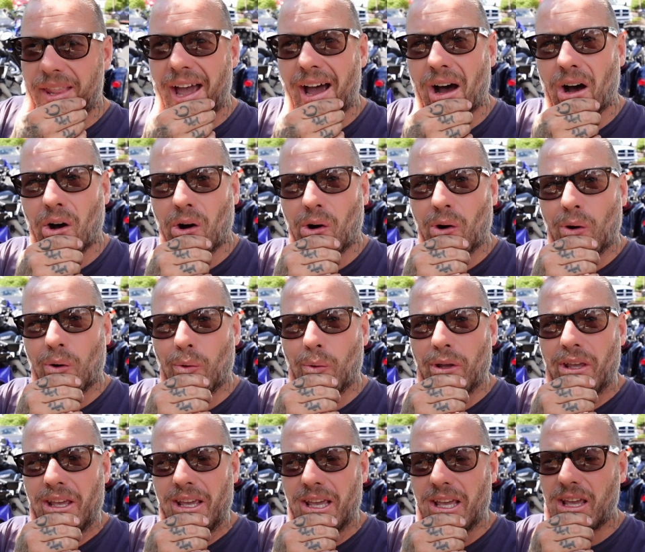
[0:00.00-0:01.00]
now
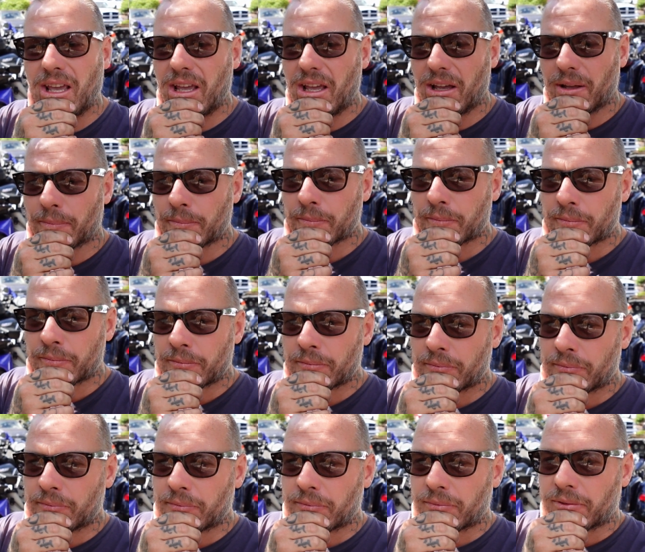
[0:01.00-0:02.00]
we
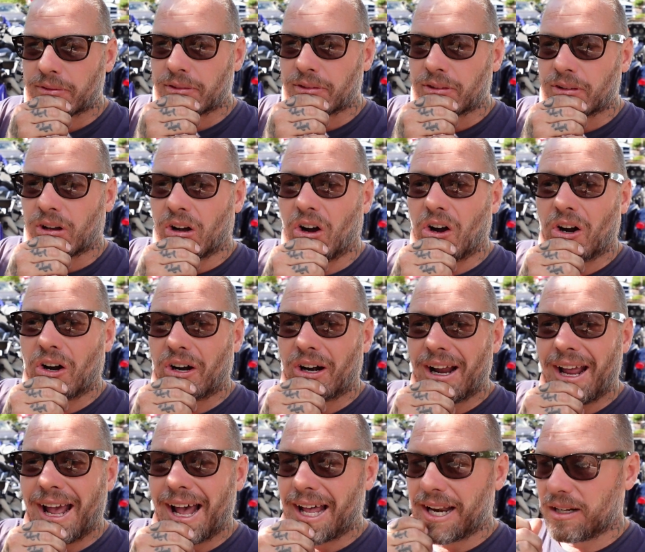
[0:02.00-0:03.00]
are
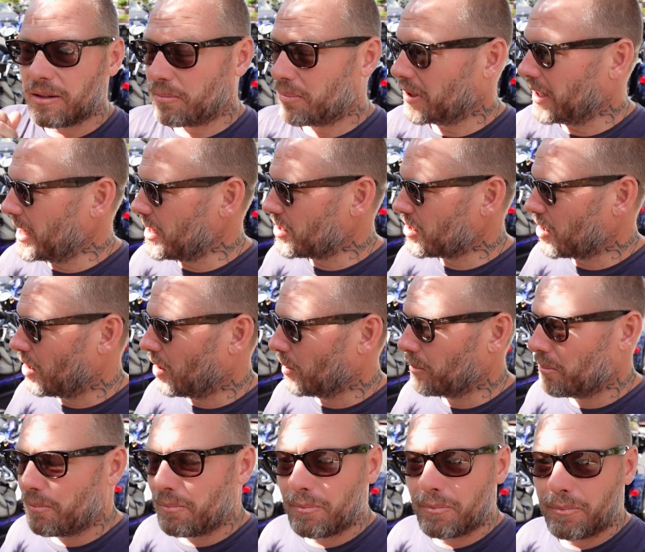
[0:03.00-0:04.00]
at a place called
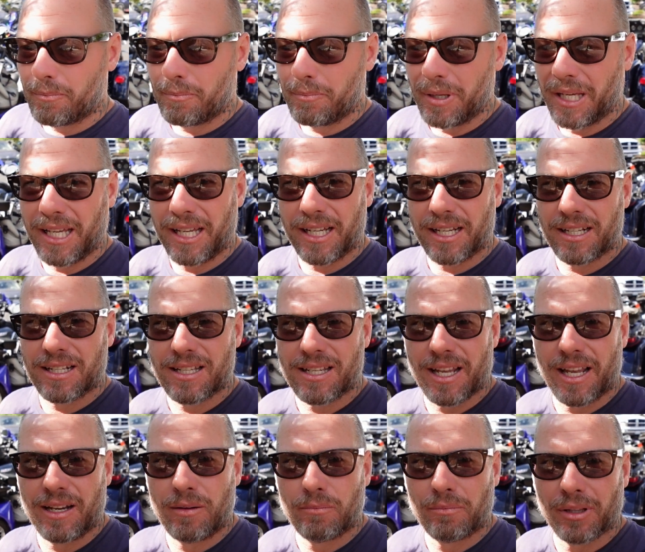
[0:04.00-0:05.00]
Pigs
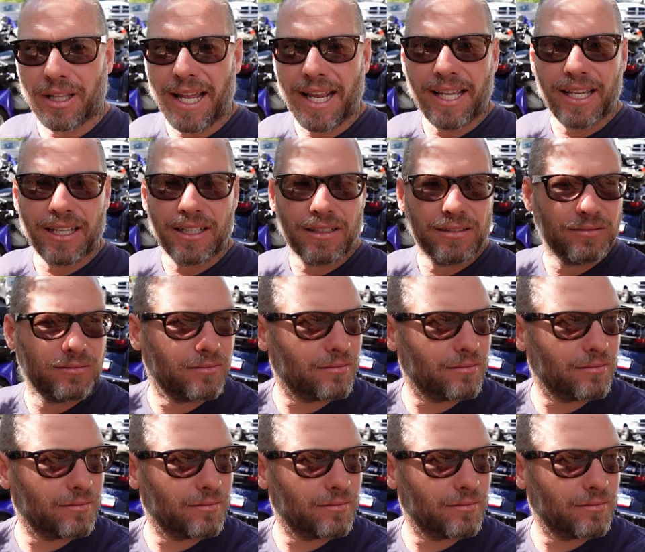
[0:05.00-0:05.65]
and Blanket